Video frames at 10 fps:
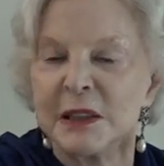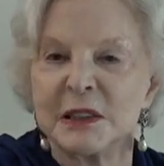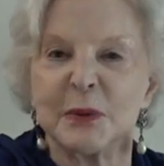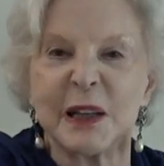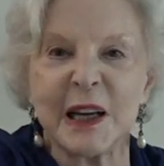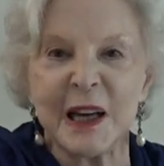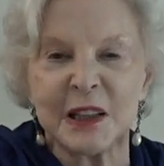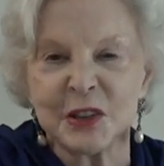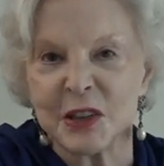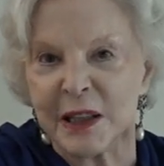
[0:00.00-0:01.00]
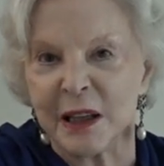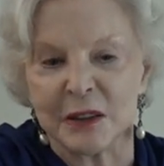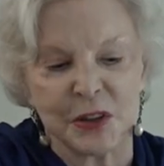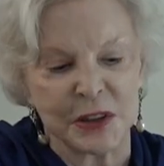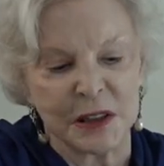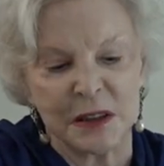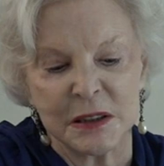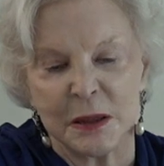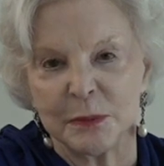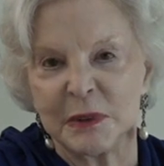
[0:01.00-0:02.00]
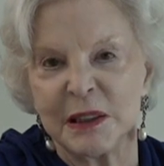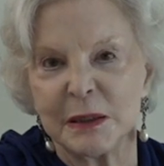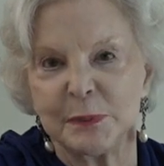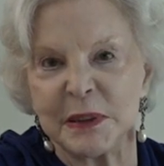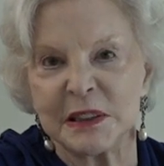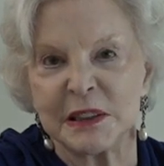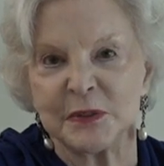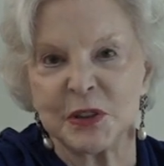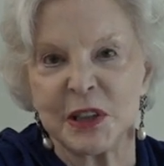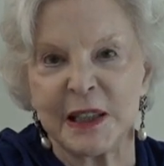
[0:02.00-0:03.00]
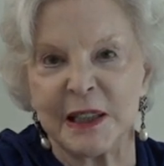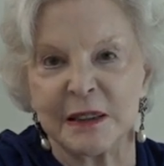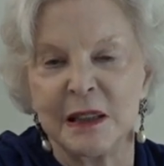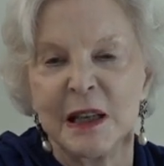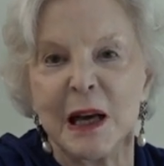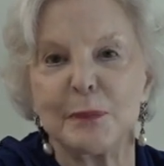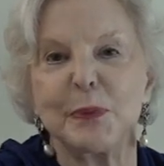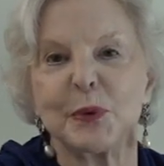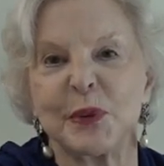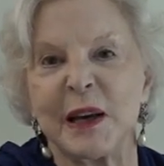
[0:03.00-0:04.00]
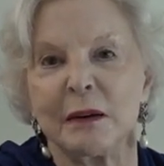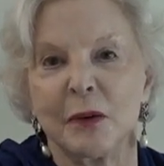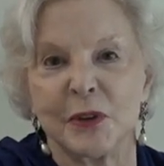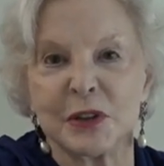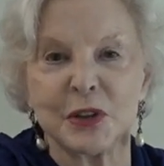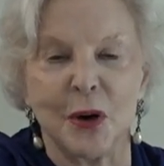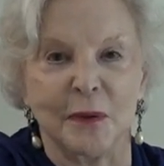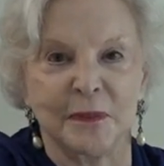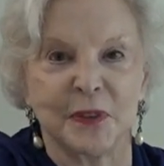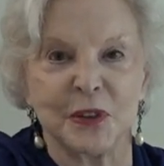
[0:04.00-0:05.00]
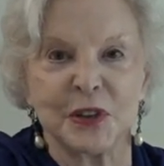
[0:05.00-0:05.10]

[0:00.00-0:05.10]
So occasionally, I just cut up little bits of chicken and put that on the top for